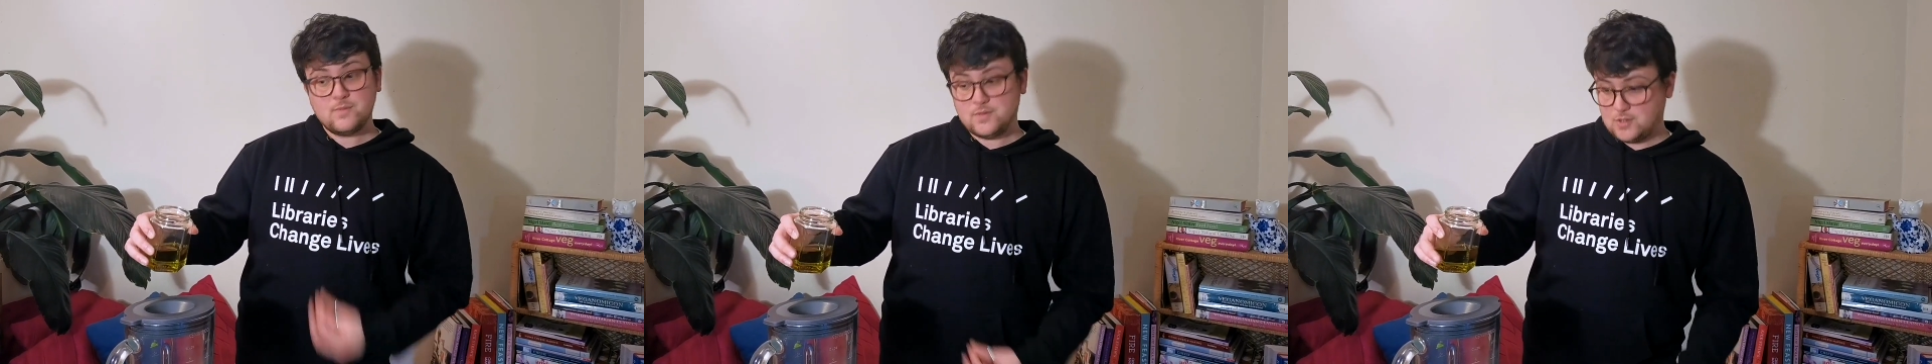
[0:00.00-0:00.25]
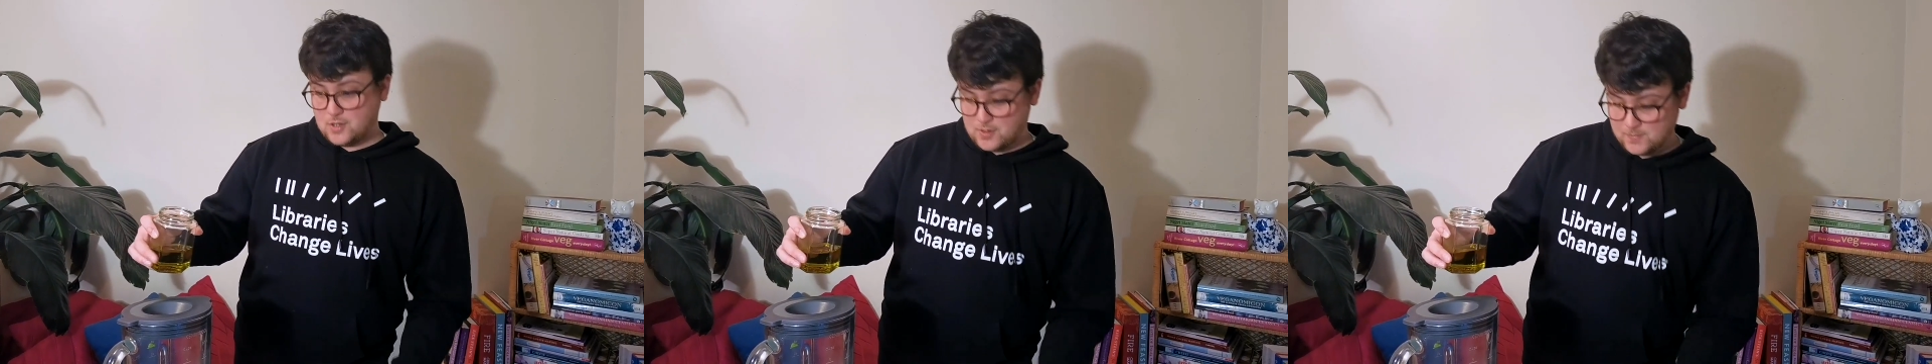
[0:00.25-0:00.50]

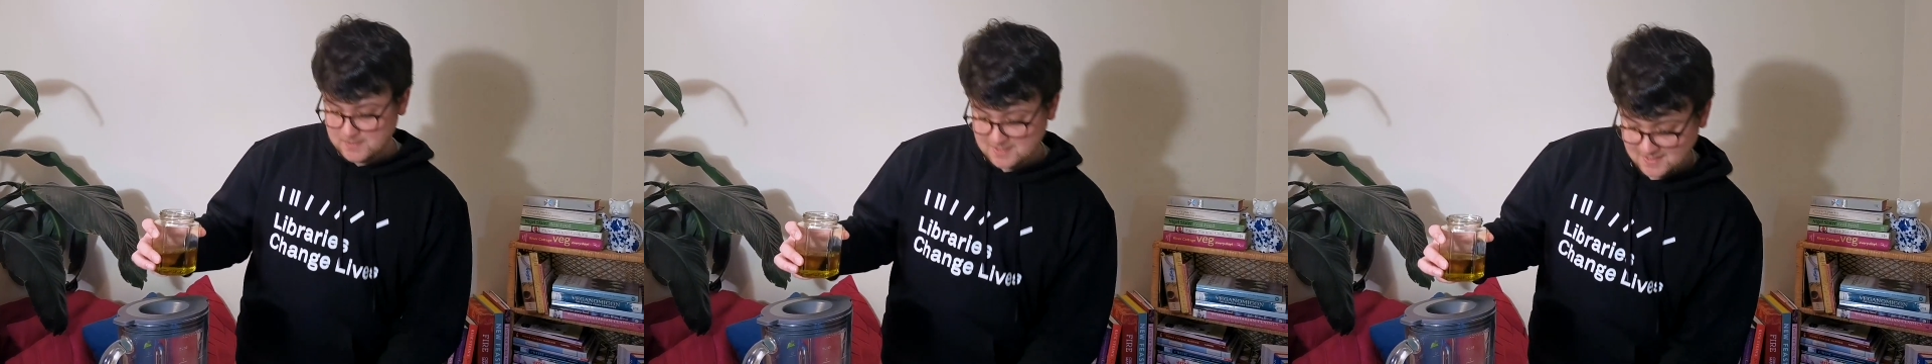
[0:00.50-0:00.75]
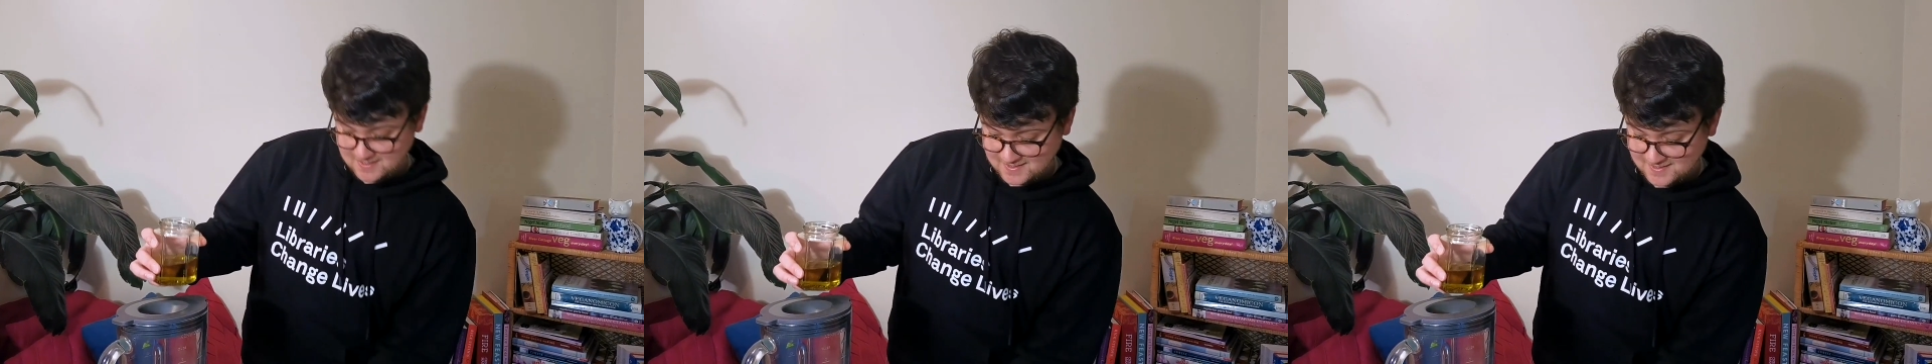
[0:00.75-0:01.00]

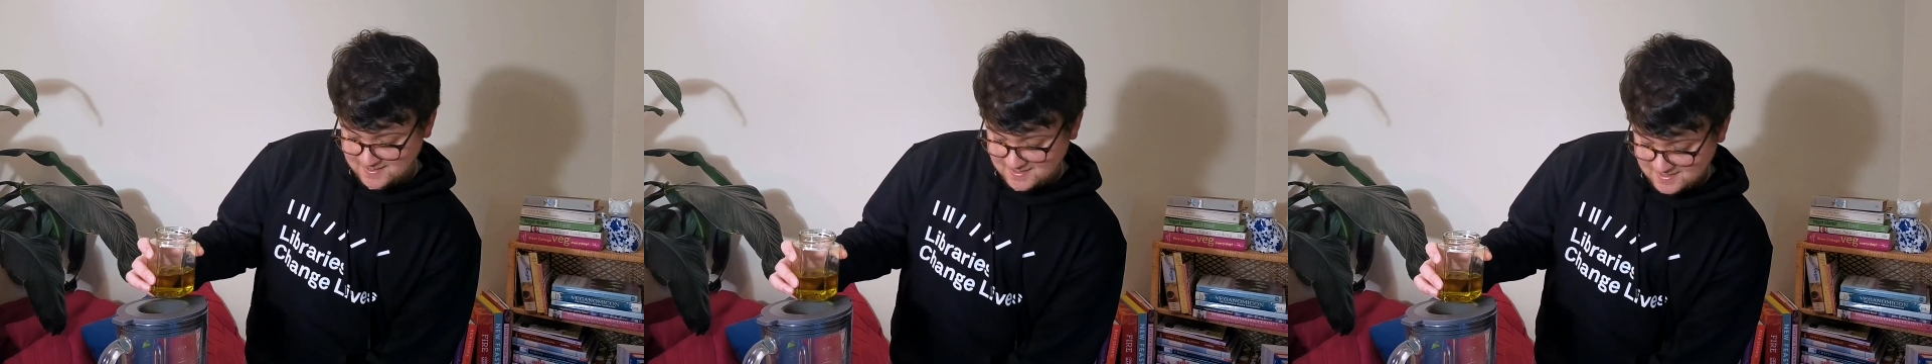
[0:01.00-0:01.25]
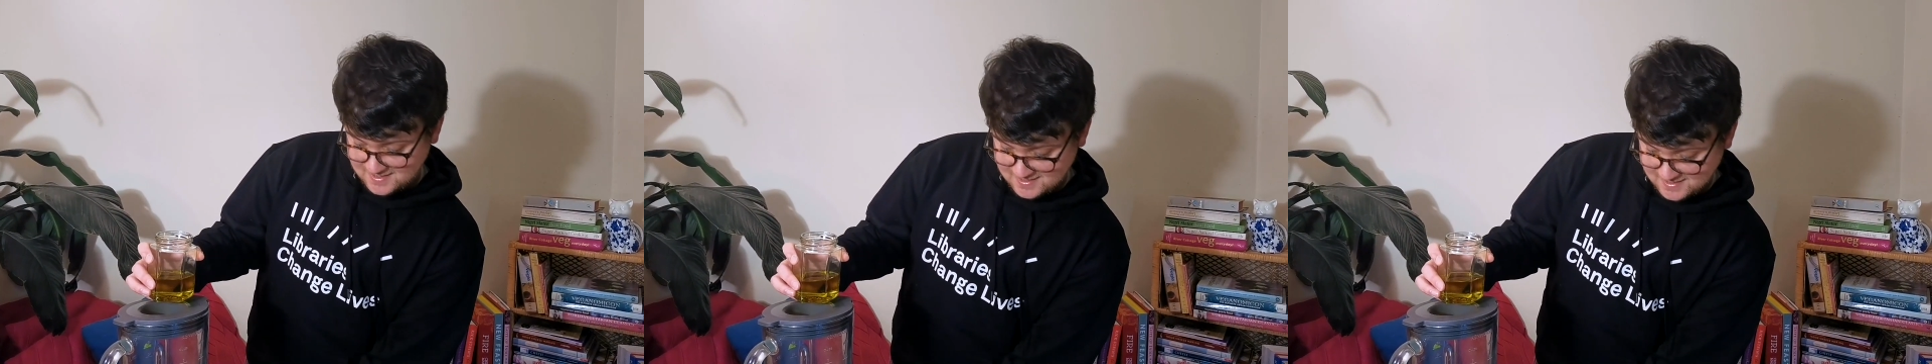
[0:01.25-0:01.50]
absorbs.
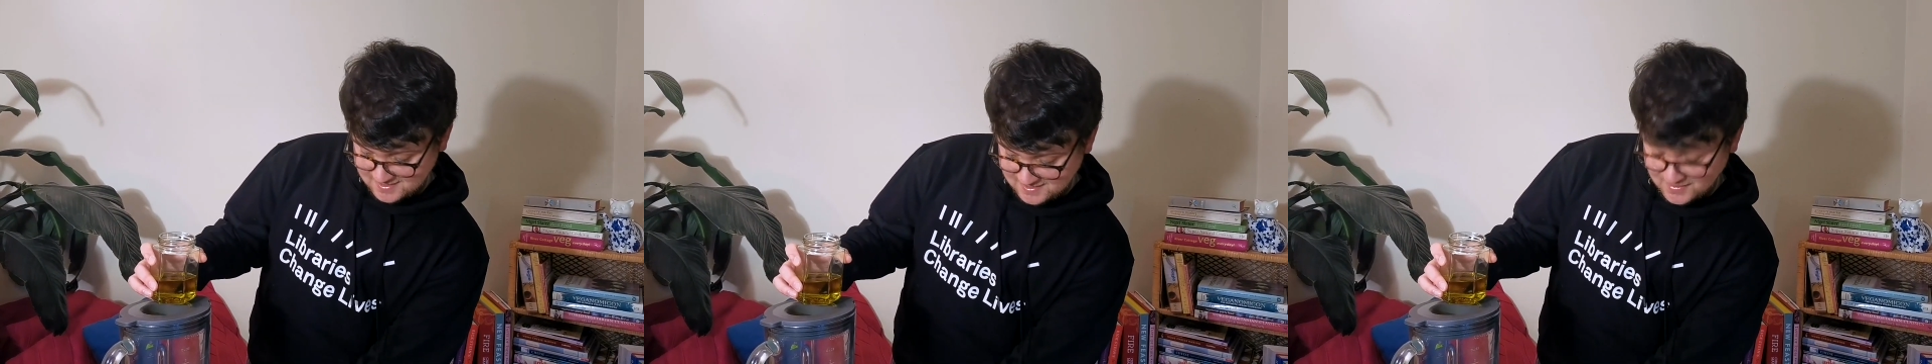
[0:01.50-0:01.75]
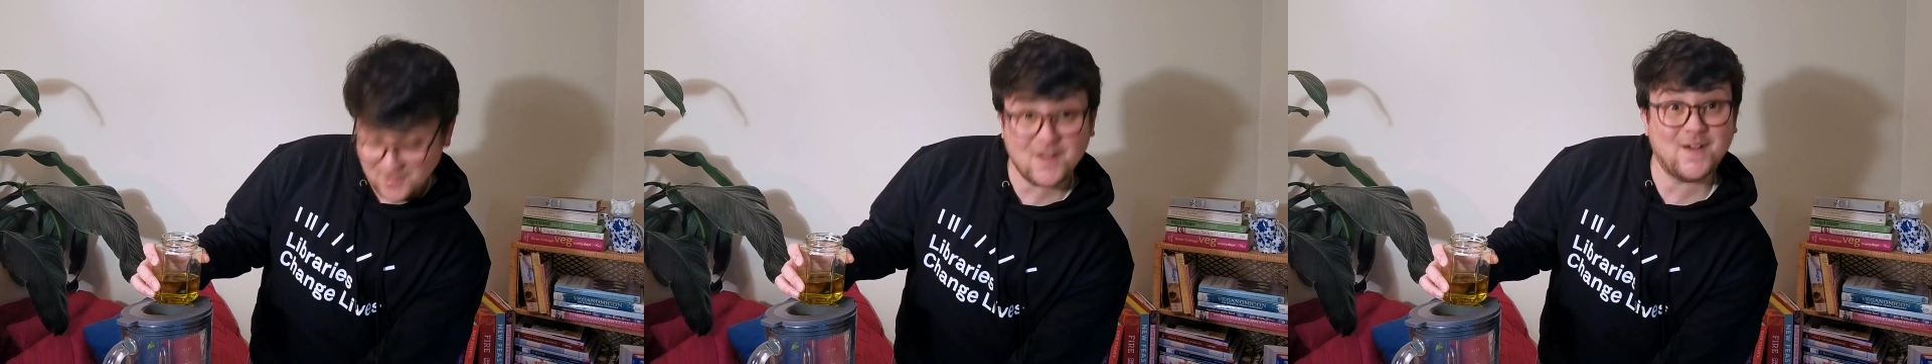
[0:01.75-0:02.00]

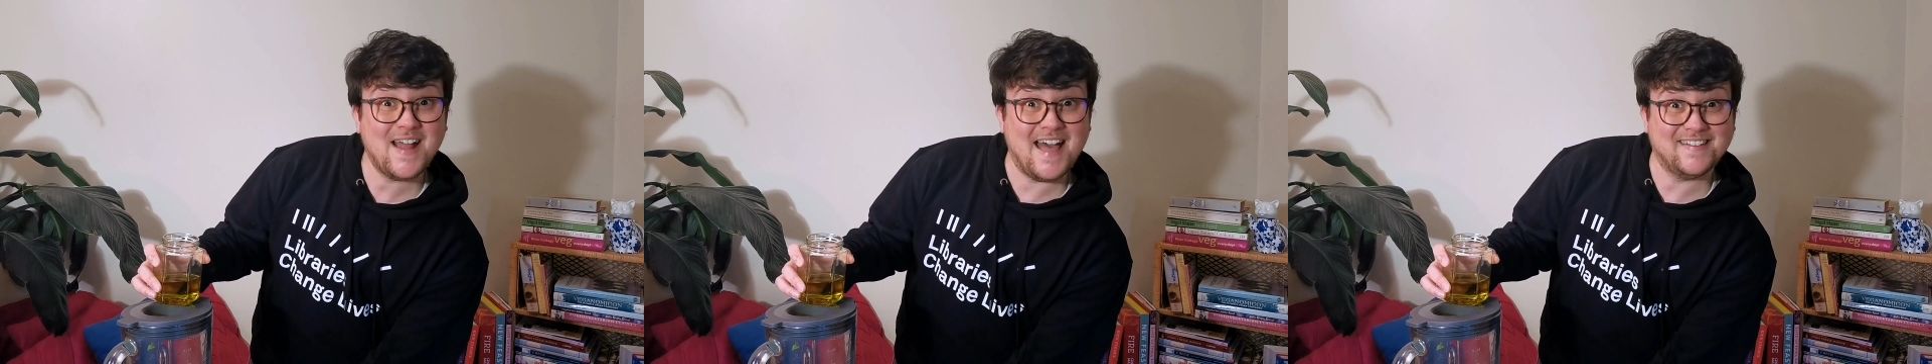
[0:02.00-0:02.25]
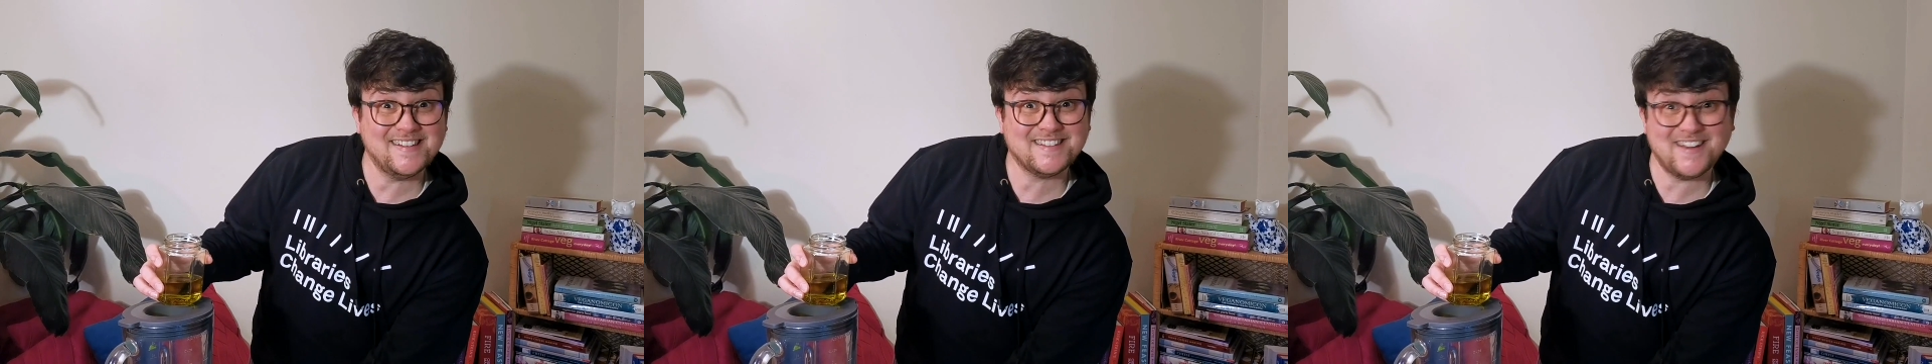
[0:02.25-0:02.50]
All right,
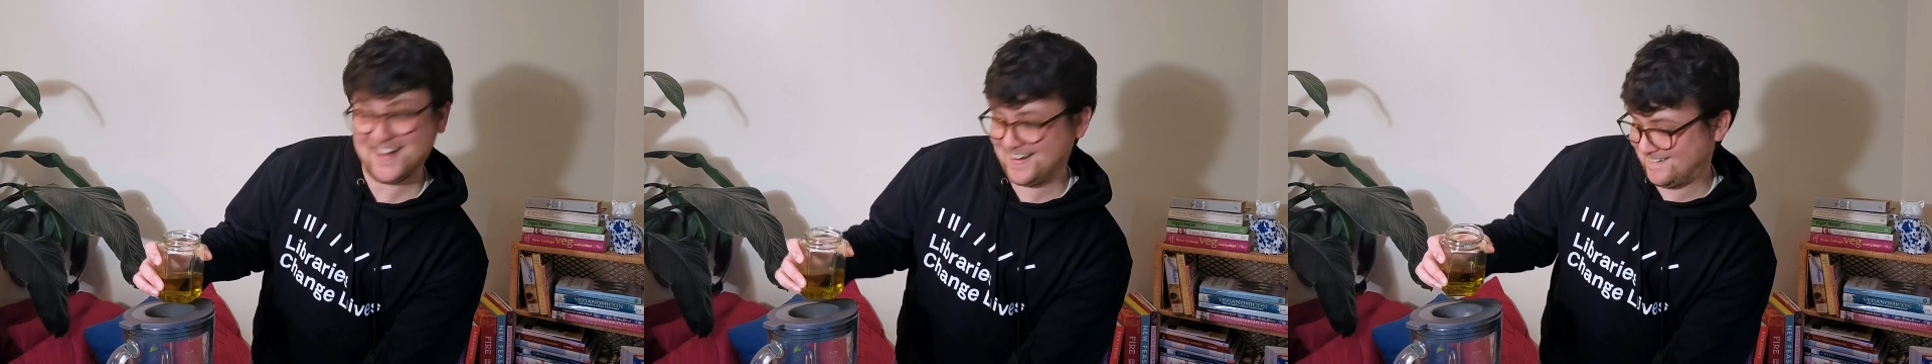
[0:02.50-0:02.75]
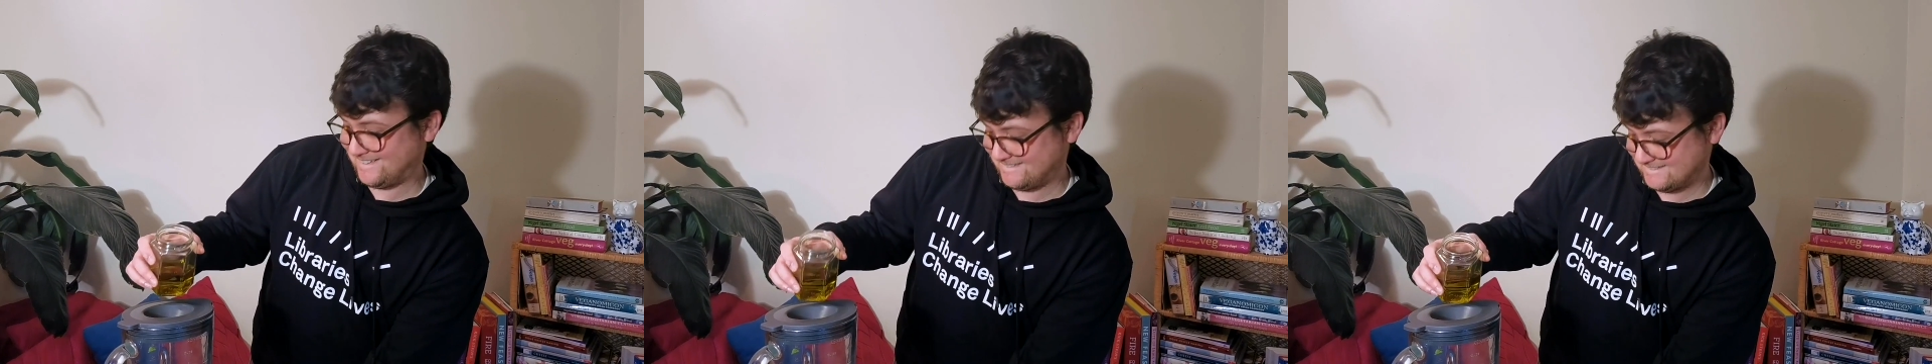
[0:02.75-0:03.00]
let's go.